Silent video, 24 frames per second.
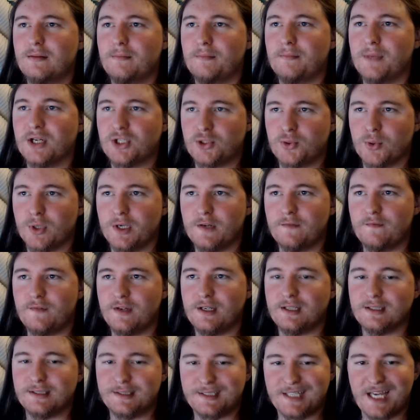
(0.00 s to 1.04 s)
Metroid v
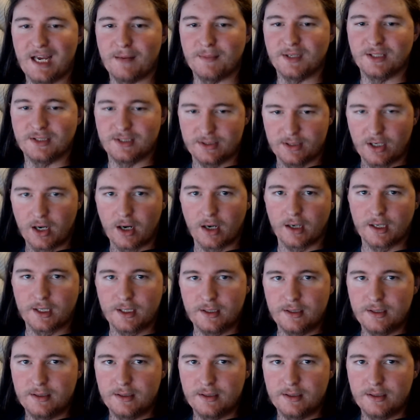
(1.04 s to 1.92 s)
Samus arc.